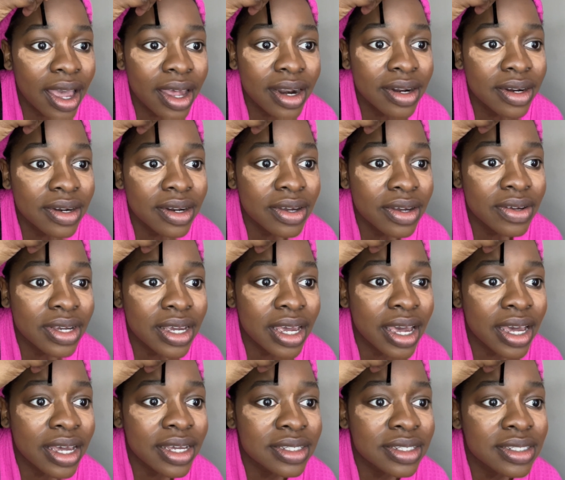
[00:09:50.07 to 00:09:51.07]
don't know,
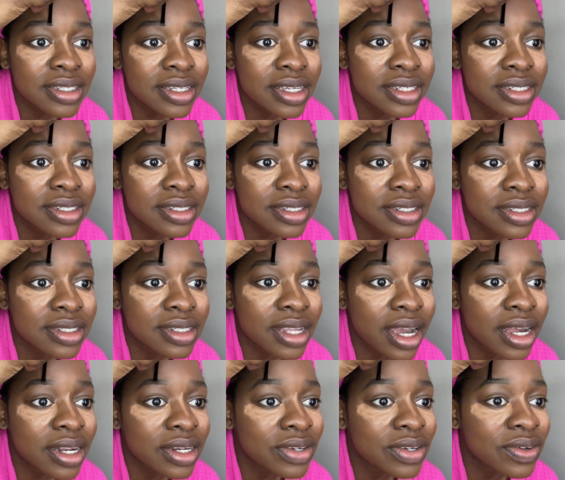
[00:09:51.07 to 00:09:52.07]
guys. It's just
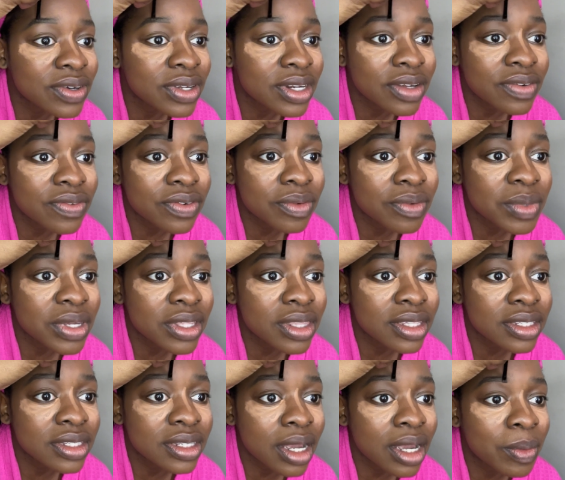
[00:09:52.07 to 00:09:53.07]
not doing it for me
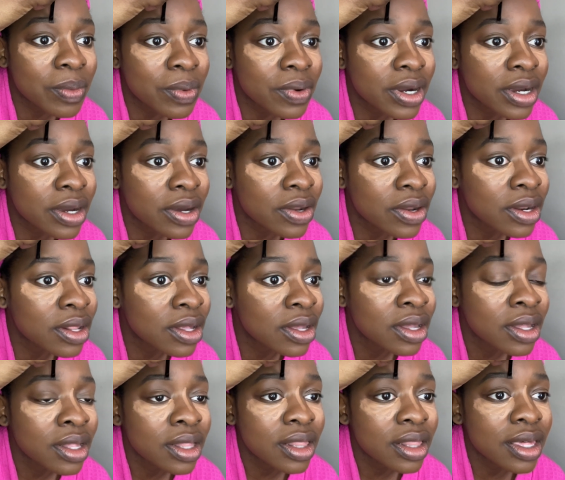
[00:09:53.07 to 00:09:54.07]
this time around.
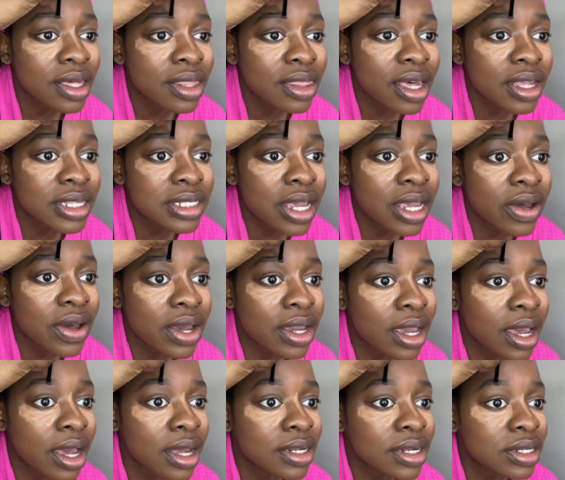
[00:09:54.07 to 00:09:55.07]
Like, that's how I
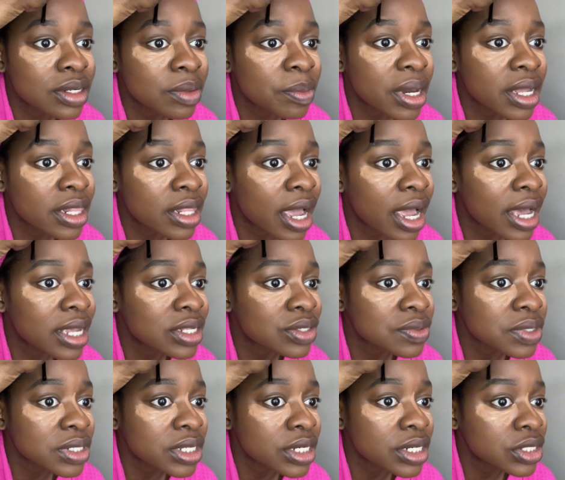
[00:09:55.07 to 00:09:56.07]
got into my last
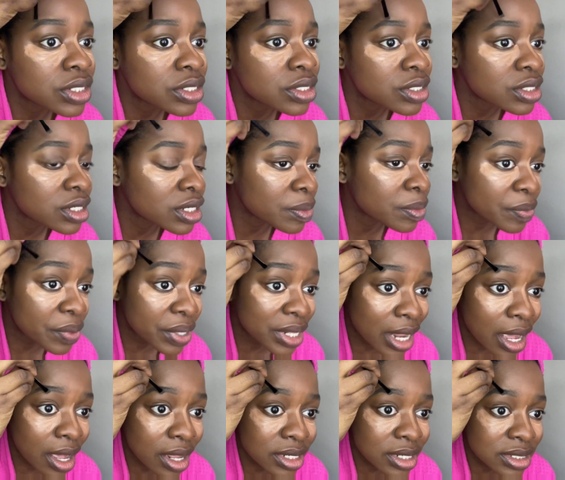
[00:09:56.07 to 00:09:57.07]
relationship. And
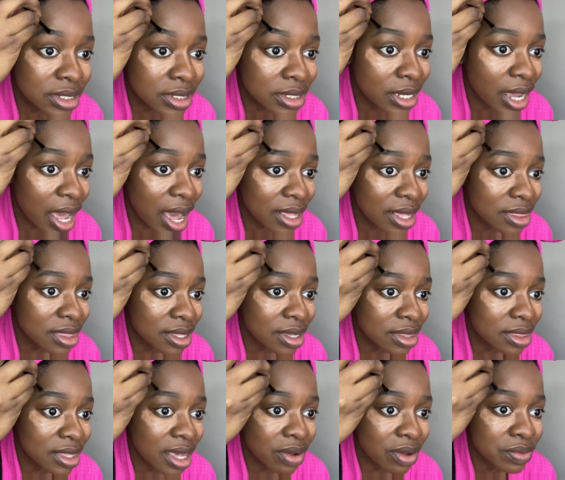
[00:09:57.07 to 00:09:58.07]
honestly, I
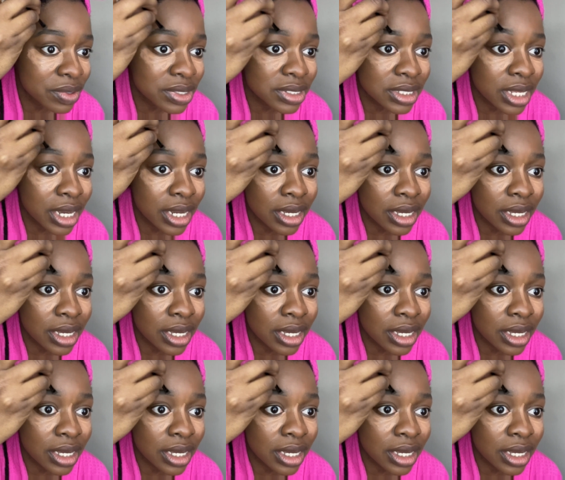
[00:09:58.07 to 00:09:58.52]
think that was like